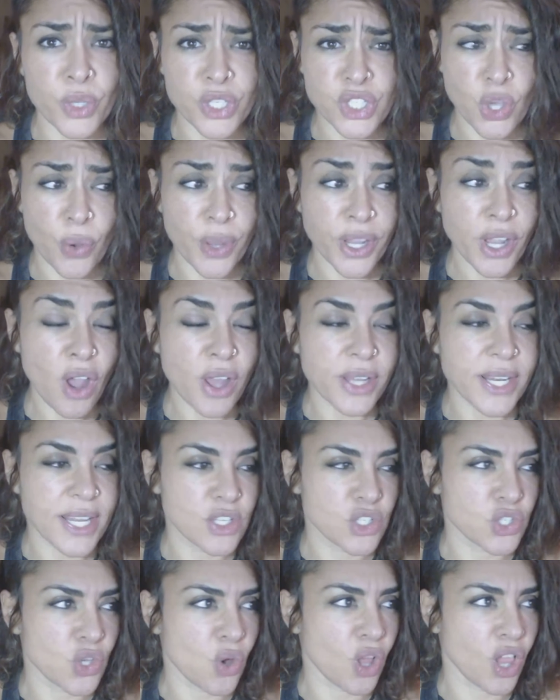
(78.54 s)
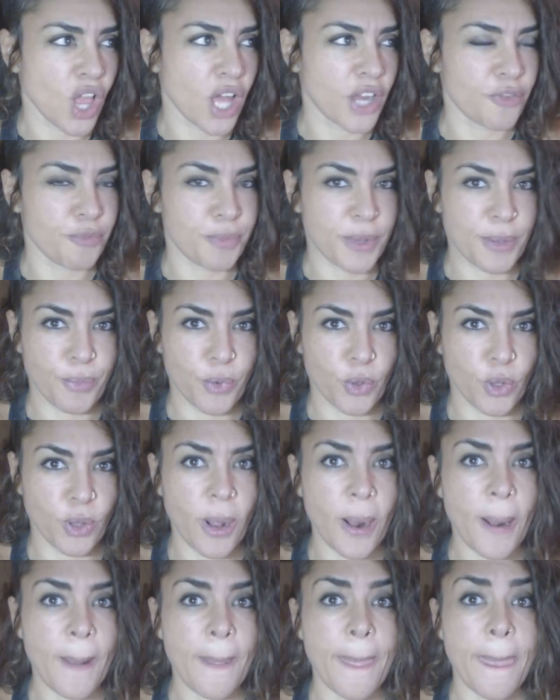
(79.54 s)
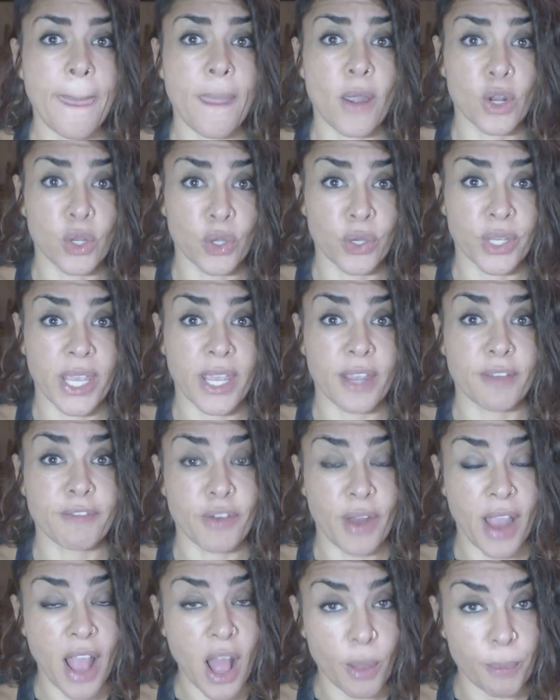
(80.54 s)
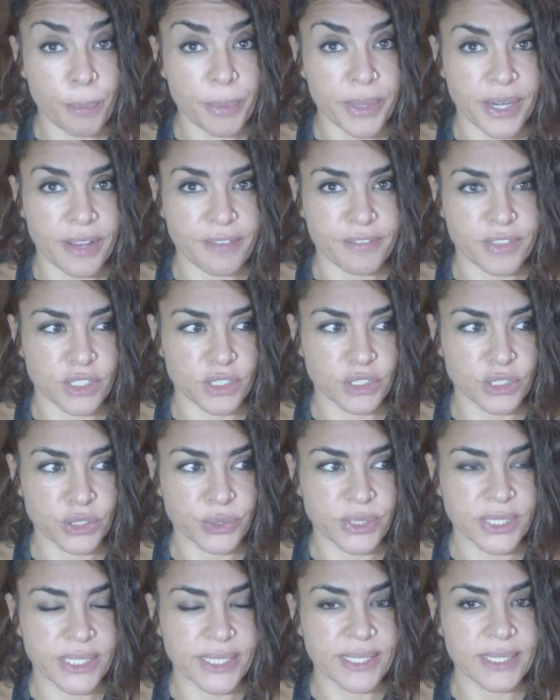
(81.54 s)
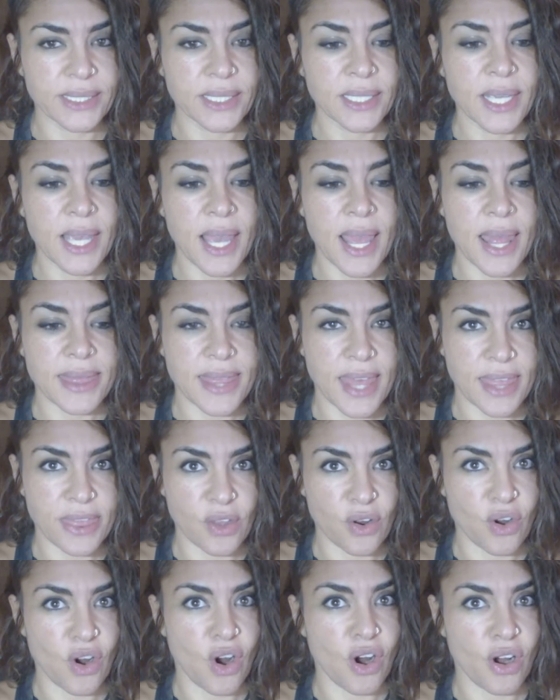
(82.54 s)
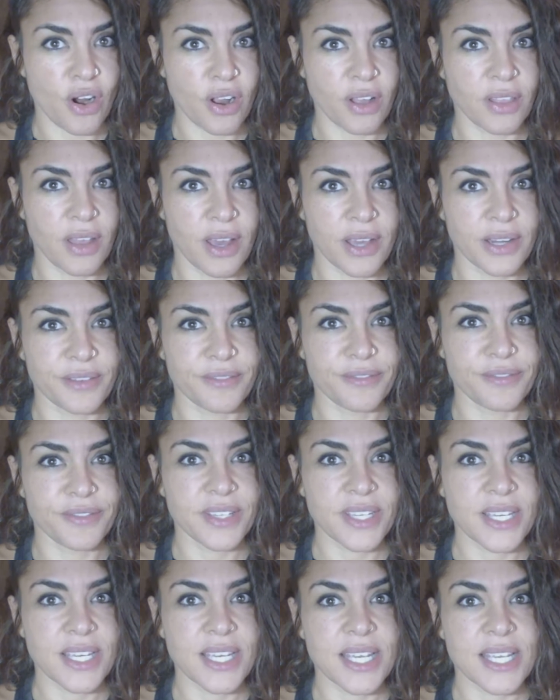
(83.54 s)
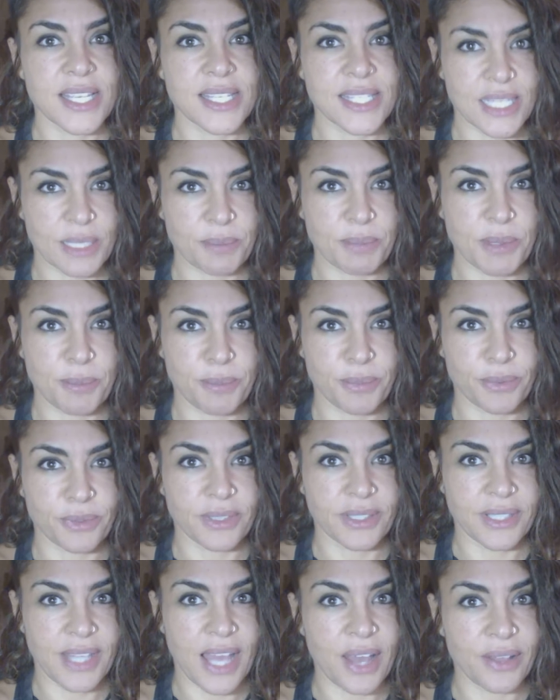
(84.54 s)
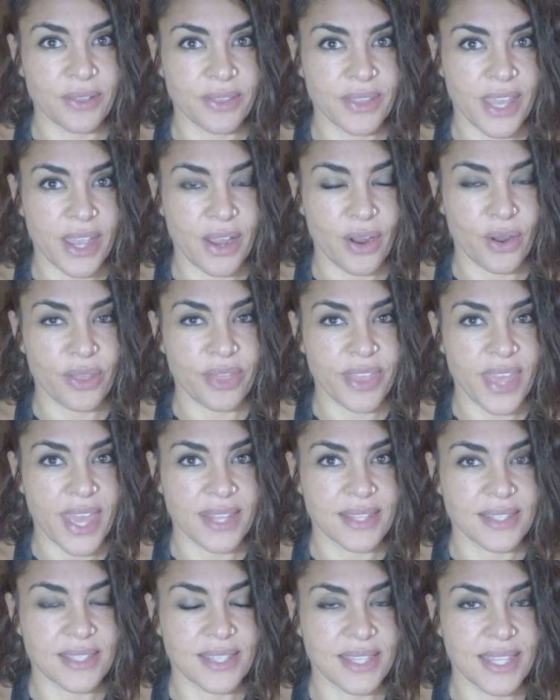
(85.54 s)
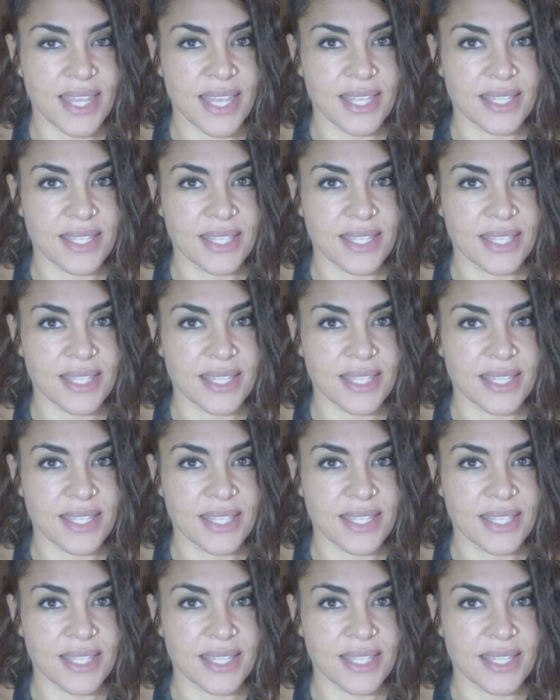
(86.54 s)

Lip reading: what's going on. And so a lot of people are looking for help, and I've concluded that there are a lot of sick people out there that